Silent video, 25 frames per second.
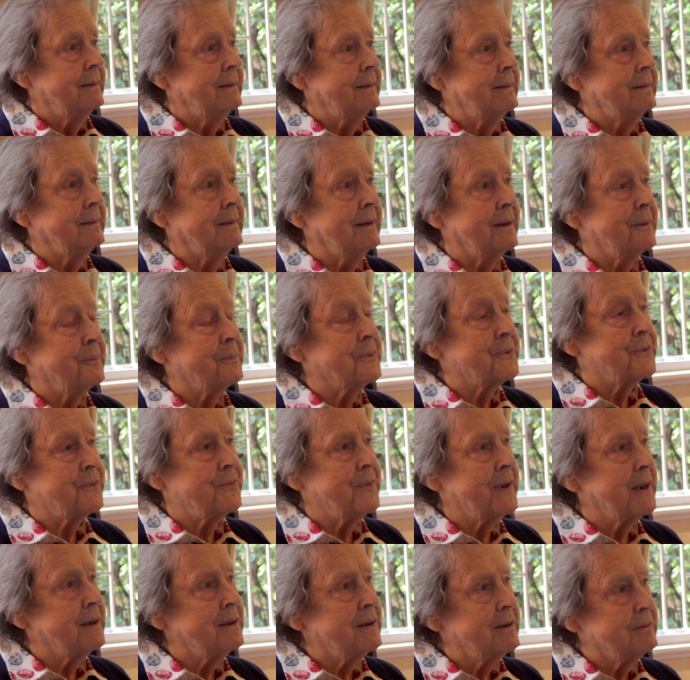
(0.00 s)
and that was
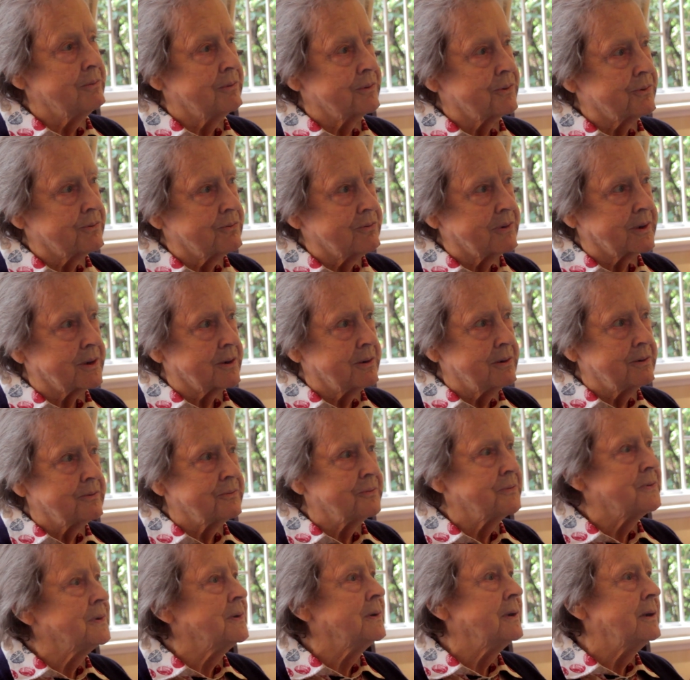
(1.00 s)
fairly
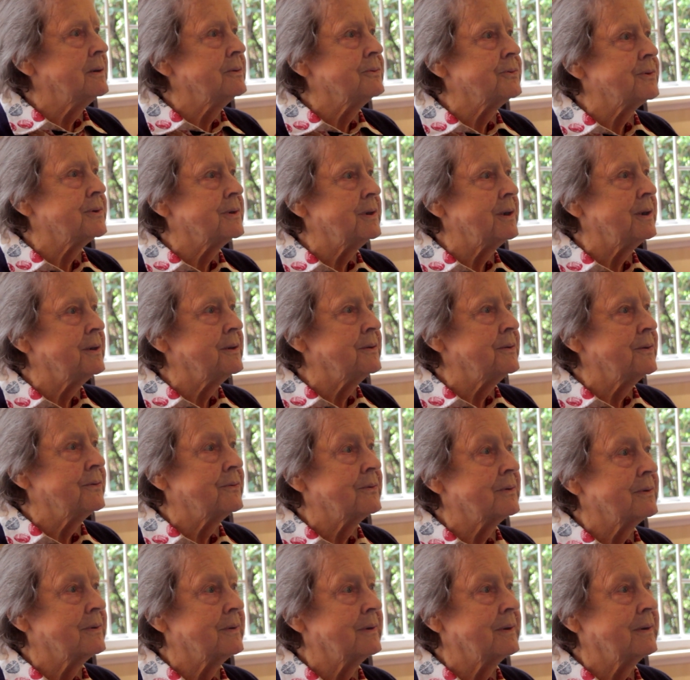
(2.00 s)
restrictive in those
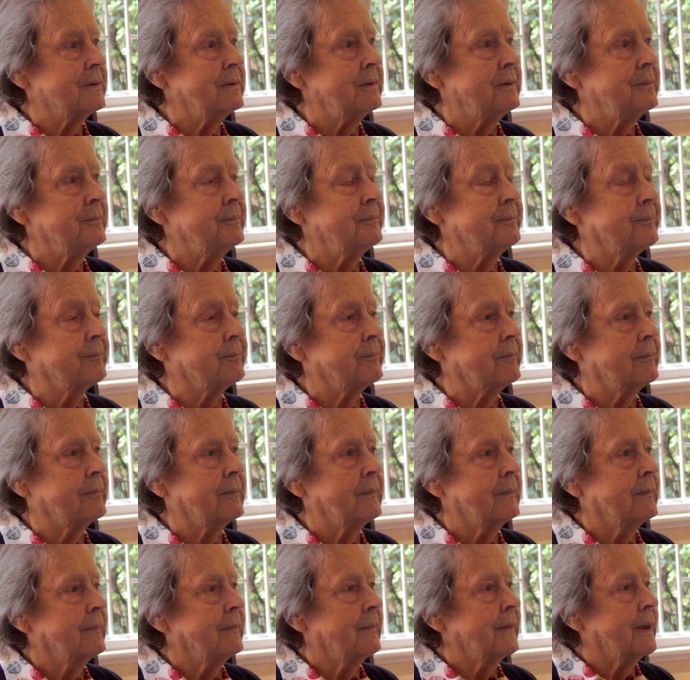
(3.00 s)
days.
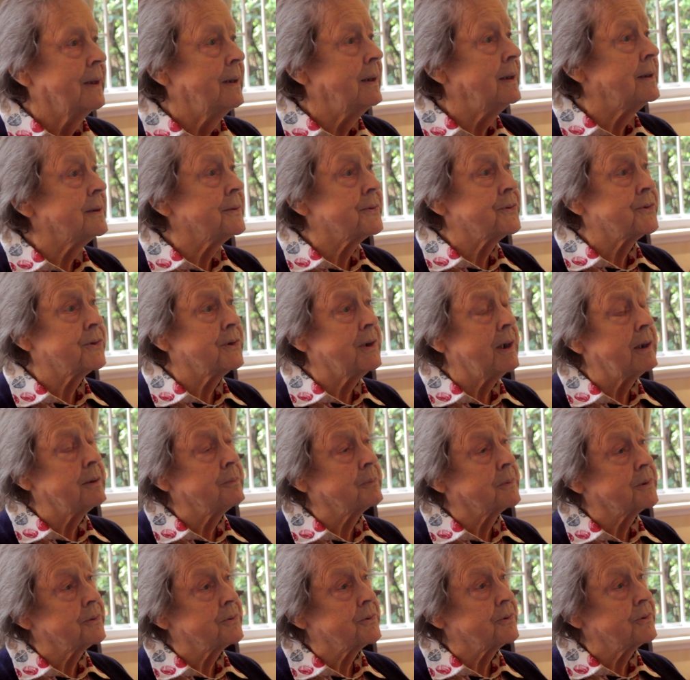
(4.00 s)
I
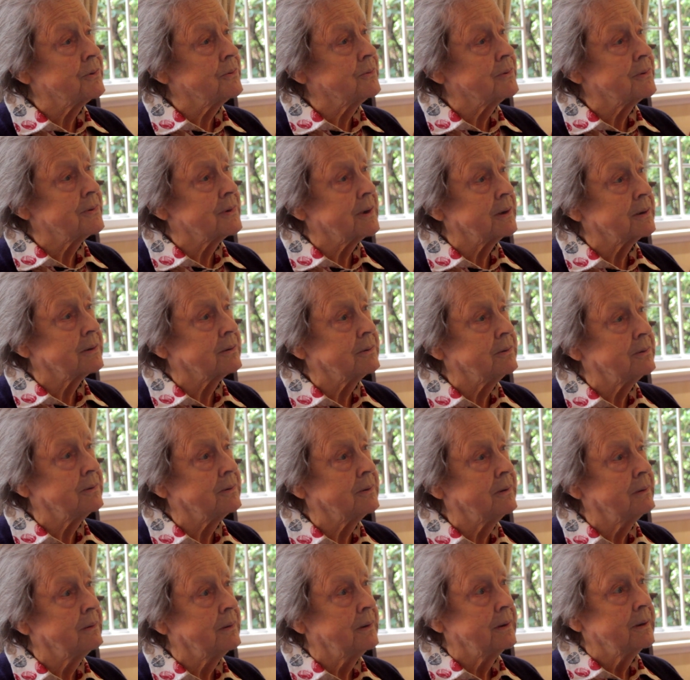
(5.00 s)
escaped as soon as I
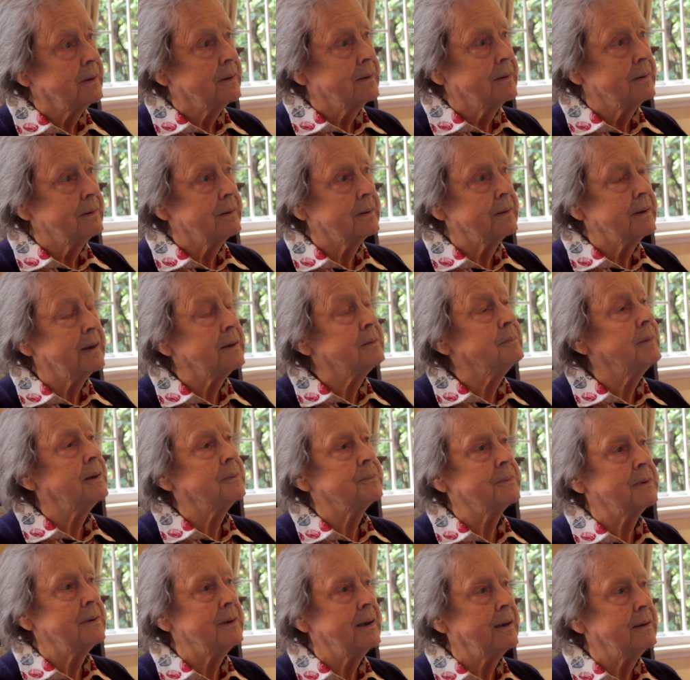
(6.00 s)
could and came
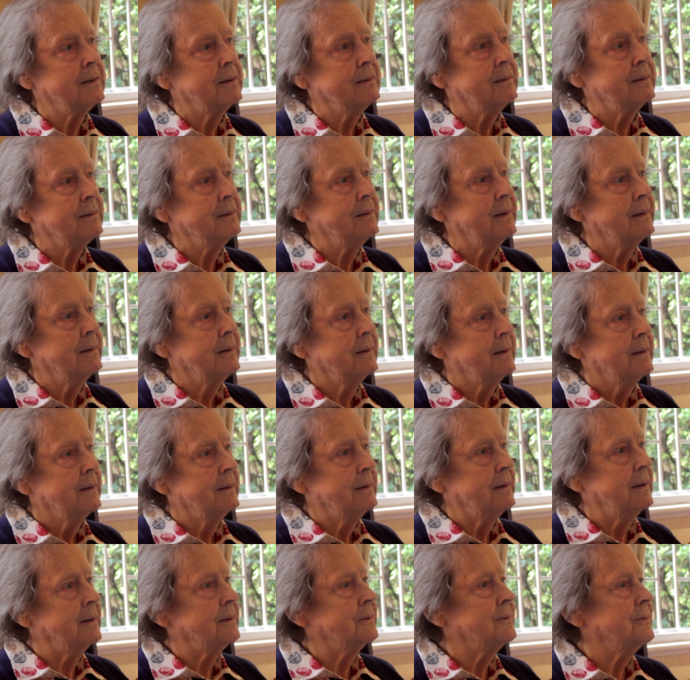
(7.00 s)
up to London
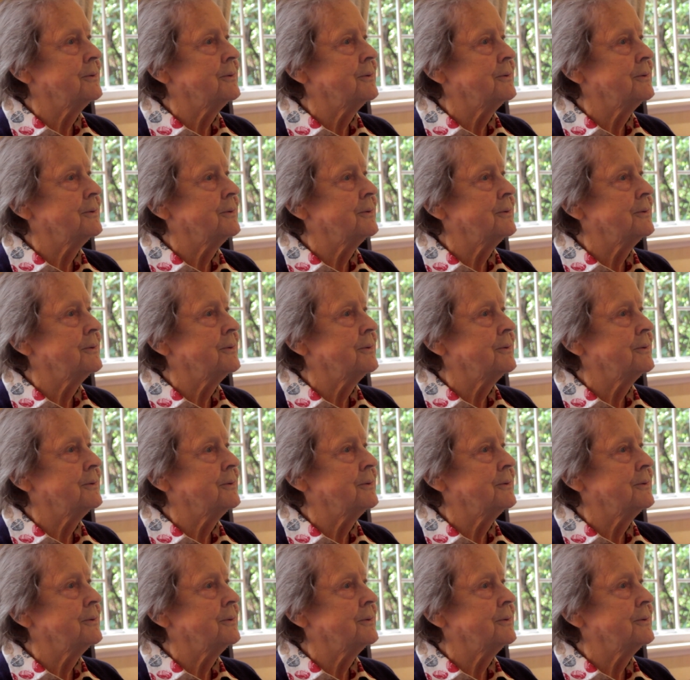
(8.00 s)
and